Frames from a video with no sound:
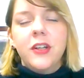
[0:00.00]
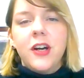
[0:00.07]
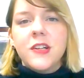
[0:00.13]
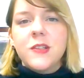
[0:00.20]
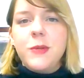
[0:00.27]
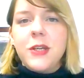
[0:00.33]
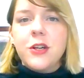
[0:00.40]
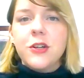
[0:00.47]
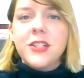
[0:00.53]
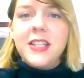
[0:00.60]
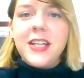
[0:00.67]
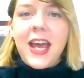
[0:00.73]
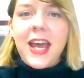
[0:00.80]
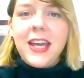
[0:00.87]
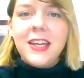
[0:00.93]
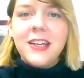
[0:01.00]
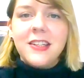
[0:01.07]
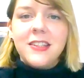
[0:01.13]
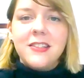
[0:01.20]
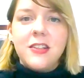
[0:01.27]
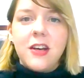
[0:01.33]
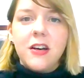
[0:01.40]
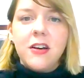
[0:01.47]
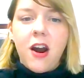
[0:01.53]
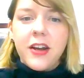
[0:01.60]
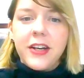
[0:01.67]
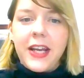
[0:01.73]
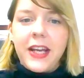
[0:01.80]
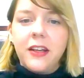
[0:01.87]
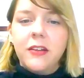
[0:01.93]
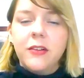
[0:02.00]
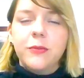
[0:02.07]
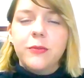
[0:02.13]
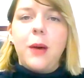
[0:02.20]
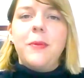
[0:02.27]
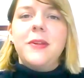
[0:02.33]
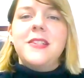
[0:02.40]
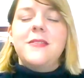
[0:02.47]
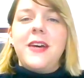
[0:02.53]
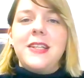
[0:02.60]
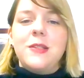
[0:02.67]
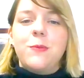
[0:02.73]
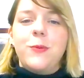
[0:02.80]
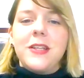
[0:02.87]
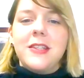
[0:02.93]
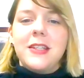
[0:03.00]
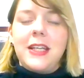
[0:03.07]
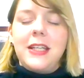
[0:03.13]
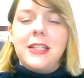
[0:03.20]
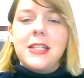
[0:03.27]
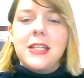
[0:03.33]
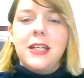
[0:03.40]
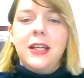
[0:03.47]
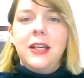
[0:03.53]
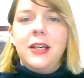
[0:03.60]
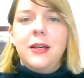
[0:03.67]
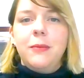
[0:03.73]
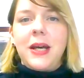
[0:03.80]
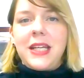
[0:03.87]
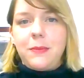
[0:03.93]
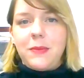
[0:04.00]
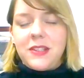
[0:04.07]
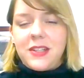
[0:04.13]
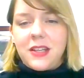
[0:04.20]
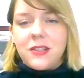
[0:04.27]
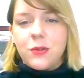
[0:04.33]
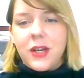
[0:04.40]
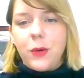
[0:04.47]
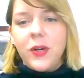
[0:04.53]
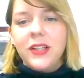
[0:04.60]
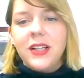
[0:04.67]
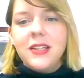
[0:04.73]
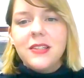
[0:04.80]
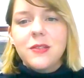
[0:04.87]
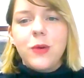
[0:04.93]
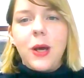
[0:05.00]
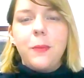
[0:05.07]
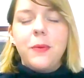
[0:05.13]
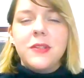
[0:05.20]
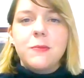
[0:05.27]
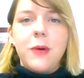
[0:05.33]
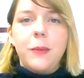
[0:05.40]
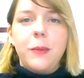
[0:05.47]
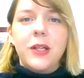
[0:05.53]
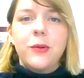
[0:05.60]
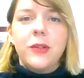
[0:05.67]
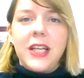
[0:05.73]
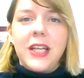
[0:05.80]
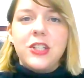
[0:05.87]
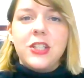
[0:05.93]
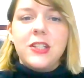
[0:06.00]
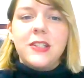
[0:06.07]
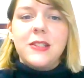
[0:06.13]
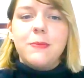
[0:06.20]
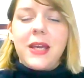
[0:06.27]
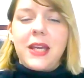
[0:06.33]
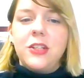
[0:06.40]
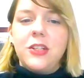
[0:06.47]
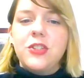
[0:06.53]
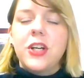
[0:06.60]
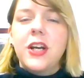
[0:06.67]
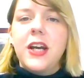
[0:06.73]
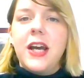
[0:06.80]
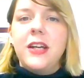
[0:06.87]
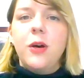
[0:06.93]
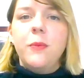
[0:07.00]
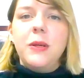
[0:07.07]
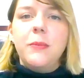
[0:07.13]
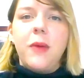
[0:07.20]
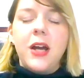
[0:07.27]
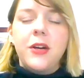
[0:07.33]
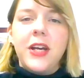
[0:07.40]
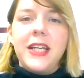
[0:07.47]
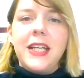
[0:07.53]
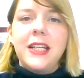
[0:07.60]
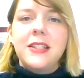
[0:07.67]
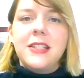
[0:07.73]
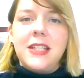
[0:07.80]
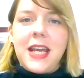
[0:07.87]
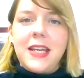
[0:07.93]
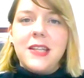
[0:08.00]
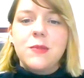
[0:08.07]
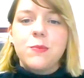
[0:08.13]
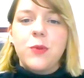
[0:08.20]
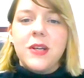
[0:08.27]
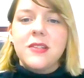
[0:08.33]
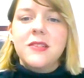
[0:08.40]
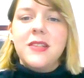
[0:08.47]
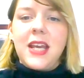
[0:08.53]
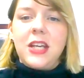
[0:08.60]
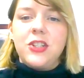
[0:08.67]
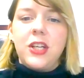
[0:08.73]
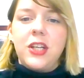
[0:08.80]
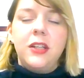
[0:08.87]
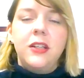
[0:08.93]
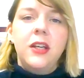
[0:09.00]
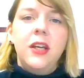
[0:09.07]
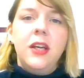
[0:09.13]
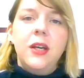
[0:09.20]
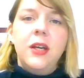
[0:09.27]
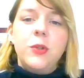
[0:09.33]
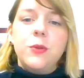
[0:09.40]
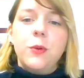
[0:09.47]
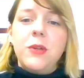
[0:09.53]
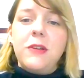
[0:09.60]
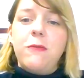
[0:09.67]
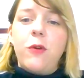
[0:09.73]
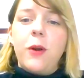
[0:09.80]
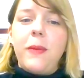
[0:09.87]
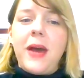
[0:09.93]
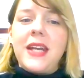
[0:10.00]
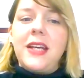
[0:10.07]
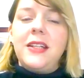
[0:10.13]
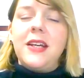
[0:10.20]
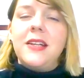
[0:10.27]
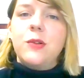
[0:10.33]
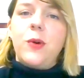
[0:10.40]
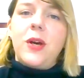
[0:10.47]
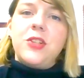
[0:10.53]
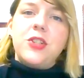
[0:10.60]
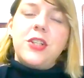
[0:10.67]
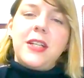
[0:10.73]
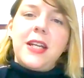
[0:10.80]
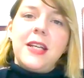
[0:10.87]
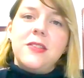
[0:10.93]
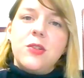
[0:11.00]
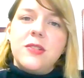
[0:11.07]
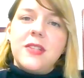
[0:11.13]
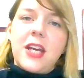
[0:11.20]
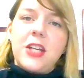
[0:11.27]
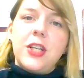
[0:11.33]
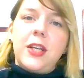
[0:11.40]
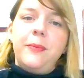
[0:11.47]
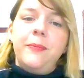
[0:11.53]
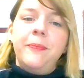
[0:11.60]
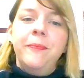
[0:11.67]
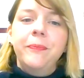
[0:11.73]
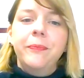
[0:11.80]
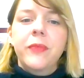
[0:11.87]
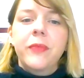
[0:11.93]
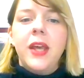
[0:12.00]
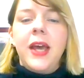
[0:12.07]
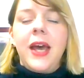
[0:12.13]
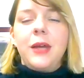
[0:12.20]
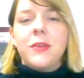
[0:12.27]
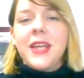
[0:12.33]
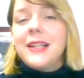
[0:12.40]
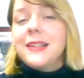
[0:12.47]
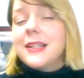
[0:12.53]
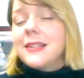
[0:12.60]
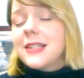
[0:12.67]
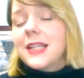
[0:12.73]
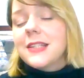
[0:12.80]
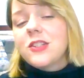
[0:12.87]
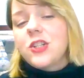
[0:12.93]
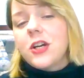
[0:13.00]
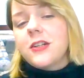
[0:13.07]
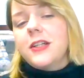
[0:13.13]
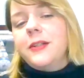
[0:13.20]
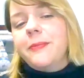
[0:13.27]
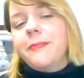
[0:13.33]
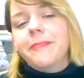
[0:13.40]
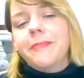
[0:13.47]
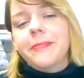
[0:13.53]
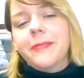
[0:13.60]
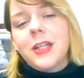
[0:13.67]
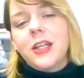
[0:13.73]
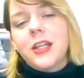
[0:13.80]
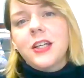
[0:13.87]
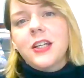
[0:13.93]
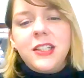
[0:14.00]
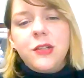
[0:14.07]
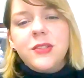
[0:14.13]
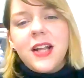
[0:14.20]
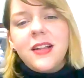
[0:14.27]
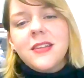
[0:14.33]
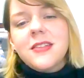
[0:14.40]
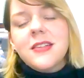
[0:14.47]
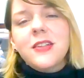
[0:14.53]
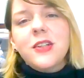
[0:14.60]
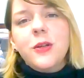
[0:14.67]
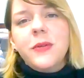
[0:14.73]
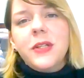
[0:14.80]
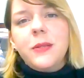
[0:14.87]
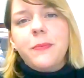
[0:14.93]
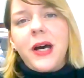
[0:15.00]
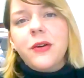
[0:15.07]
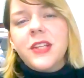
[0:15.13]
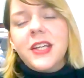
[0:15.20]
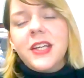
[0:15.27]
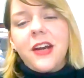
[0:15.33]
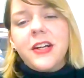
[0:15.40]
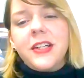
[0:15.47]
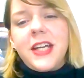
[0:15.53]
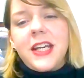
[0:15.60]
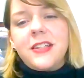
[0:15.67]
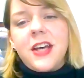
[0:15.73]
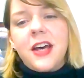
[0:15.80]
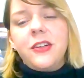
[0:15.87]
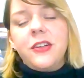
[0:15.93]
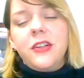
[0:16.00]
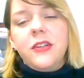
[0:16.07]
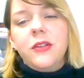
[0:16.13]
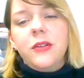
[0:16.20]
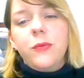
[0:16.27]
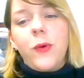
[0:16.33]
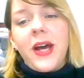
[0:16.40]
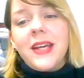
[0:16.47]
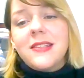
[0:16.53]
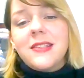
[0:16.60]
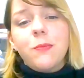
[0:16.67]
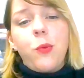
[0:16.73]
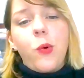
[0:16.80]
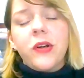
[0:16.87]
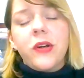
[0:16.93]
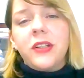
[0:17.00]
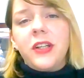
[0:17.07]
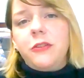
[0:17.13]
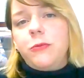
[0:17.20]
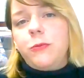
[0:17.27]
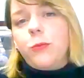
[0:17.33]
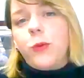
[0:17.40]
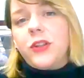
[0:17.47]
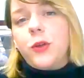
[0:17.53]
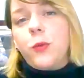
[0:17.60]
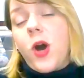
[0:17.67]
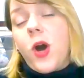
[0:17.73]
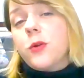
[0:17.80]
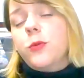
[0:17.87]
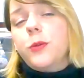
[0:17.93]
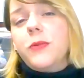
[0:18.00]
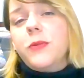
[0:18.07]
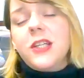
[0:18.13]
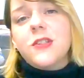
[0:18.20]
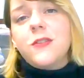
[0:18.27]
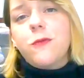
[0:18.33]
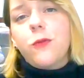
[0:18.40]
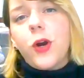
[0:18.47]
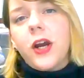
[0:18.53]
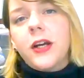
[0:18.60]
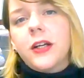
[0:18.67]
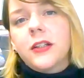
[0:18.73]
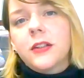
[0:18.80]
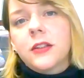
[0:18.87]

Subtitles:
Our speaker today is Doug Harding, Robbins Vice President. My name is Desiree Willis, Robbins Public Relations Manager, and I'll be moderating today's presentation, which will be formatted as a question and answer session. And with that, let's get started. Doug, can you tell us a little bit about the Gerede Tunnel, why it's important, and what the water will be used for?